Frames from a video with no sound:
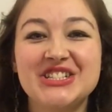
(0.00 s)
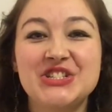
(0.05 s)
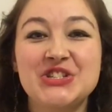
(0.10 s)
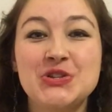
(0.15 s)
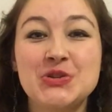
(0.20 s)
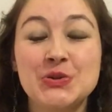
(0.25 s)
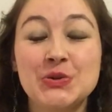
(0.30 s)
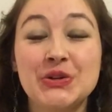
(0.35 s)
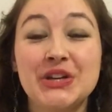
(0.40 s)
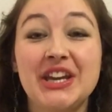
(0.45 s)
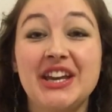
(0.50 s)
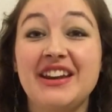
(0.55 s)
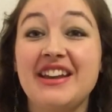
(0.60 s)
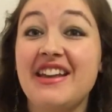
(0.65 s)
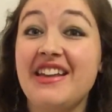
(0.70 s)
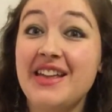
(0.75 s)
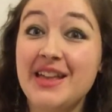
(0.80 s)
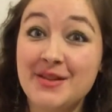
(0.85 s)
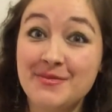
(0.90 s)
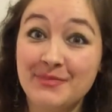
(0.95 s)
enjoyed
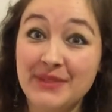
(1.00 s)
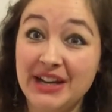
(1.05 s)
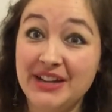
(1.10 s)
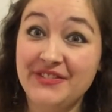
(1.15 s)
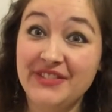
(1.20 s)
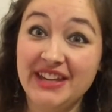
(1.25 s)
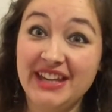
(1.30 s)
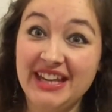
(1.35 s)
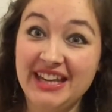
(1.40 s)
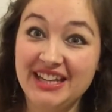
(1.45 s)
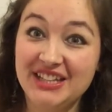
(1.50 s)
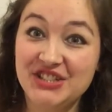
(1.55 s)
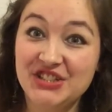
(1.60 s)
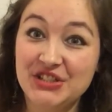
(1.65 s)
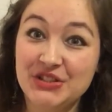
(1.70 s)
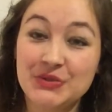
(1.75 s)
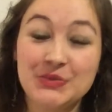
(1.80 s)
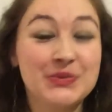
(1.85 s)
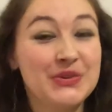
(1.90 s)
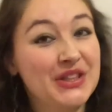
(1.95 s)
my
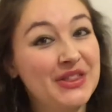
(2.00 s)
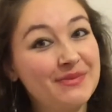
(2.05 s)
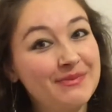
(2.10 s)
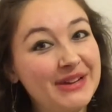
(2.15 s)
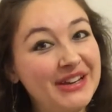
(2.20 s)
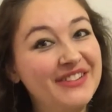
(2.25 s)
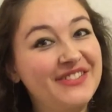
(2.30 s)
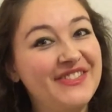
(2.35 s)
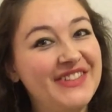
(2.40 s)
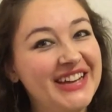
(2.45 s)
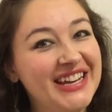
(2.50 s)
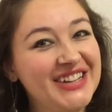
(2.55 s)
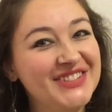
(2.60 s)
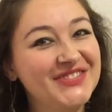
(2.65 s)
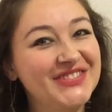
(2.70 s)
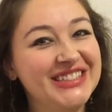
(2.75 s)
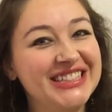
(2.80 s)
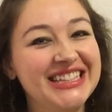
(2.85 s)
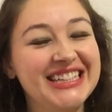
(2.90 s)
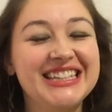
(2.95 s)
vacation with my
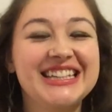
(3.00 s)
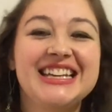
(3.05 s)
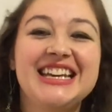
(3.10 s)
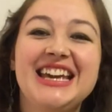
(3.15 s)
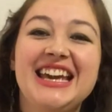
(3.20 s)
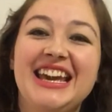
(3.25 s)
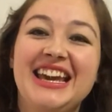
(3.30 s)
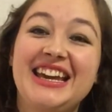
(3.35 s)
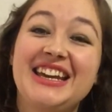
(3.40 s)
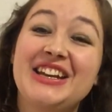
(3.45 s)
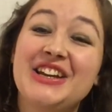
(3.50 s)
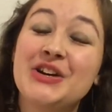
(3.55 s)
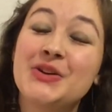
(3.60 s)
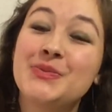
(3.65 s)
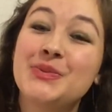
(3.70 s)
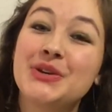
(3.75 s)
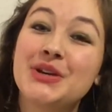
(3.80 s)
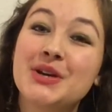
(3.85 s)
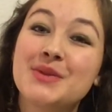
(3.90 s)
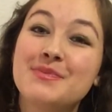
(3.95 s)
family and I
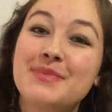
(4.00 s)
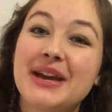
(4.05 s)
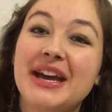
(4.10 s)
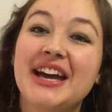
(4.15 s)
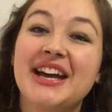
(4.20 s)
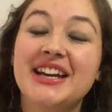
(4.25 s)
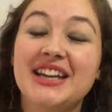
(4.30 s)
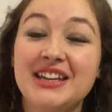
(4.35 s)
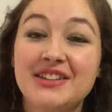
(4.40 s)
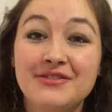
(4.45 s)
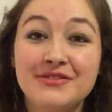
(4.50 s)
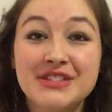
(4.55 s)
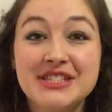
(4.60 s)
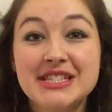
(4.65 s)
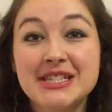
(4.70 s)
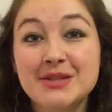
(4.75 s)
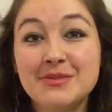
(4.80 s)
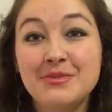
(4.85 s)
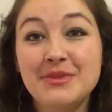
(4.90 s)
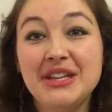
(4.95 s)
hope you come back and
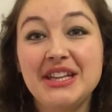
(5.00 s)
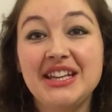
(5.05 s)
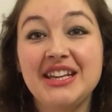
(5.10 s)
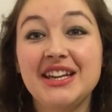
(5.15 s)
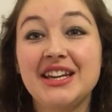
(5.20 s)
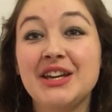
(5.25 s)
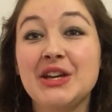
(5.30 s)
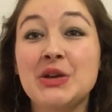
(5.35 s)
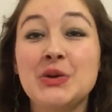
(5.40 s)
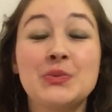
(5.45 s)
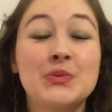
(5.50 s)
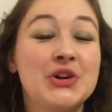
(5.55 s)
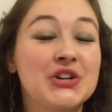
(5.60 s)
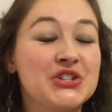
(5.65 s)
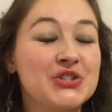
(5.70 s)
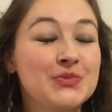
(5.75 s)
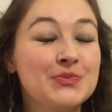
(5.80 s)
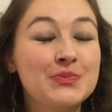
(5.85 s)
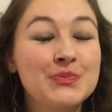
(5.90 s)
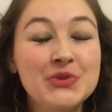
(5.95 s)
visit me and
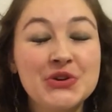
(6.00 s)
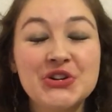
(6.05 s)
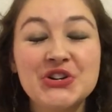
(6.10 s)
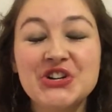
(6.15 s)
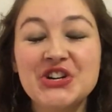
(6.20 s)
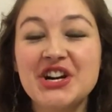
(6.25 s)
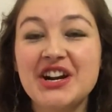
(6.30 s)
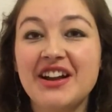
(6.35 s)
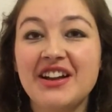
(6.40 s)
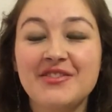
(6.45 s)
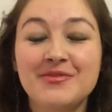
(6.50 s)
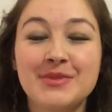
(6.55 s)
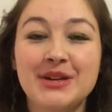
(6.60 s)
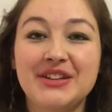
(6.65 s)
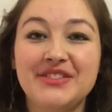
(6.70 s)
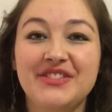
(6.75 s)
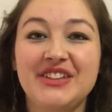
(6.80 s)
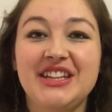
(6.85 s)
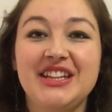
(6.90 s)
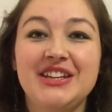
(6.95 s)
watch more of
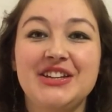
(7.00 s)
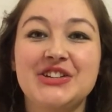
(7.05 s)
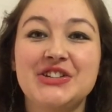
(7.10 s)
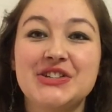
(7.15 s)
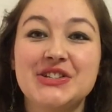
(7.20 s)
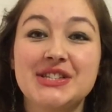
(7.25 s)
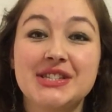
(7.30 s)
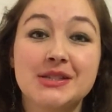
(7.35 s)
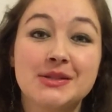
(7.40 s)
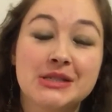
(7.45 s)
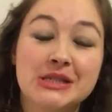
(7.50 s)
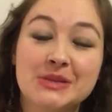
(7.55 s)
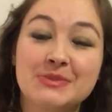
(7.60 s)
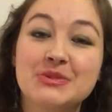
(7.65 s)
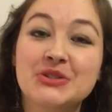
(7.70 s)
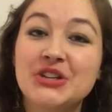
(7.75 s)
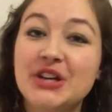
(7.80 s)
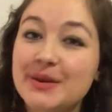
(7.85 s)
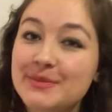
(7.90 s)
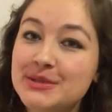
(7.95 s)
my videos and
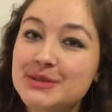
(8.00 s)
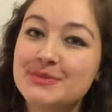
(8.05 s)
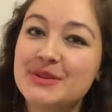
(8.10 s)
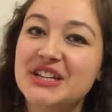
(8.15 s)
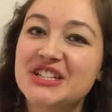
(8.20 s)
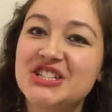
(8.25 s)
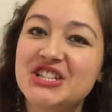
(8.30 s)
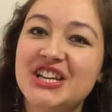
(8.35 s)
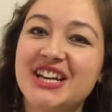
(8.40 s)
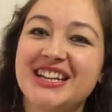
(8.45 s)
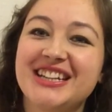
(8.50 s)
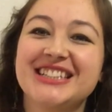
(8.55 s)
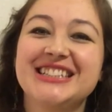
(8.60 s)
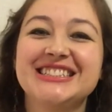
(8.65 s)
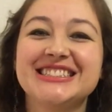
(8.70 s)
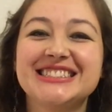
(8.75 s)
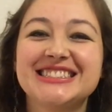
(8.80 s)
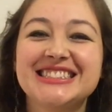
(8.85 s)
subscribe to my channel.